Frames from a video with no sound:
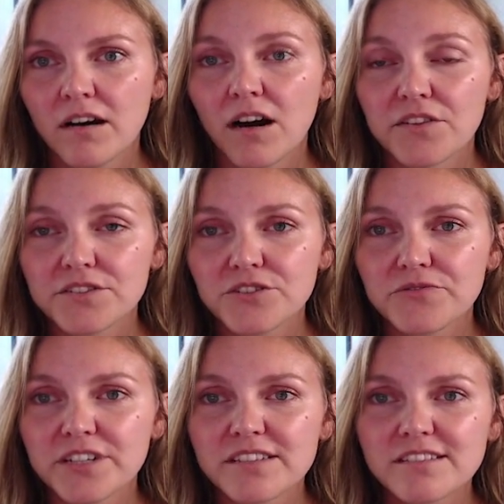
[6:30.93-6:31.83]
On the
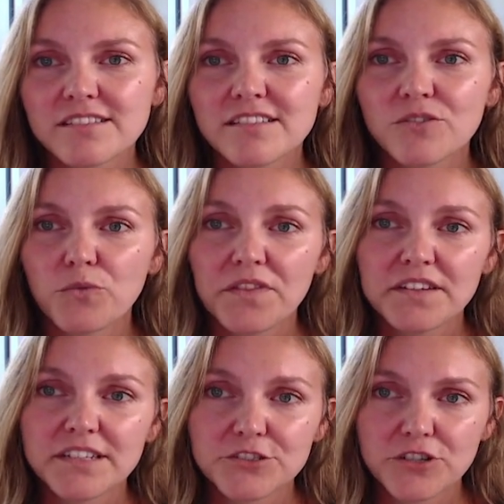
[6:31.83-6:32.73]
surface, what the
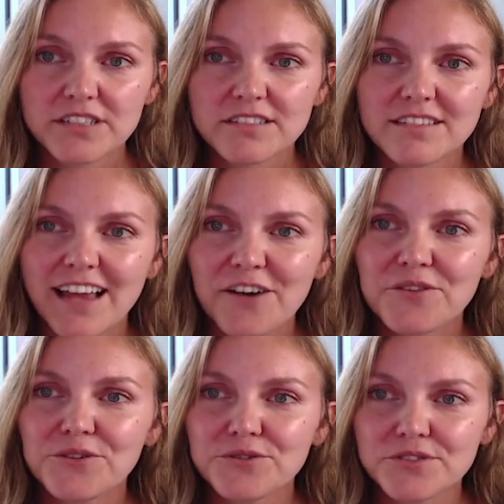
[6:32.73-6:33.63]
district allowed
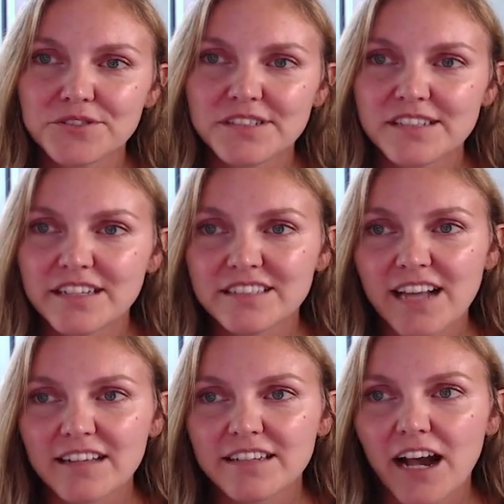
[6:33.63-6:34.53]
the user to see
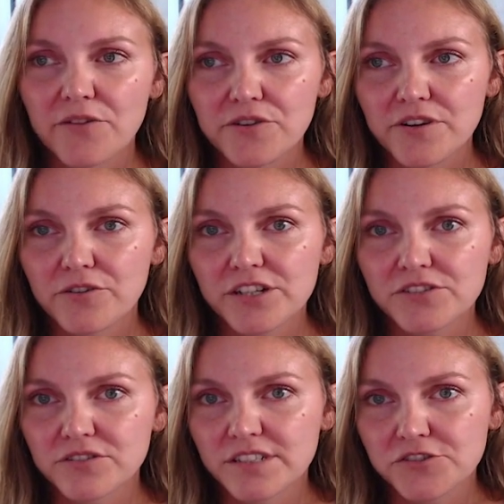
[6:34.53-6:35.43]
exactly how their
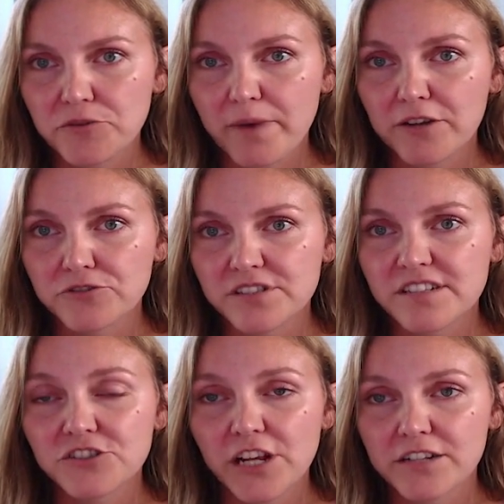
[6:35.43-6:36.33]
congressional district boundaries
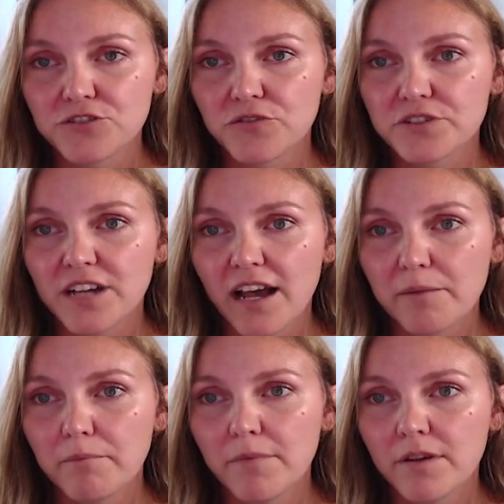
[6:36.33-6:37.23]
had changed over time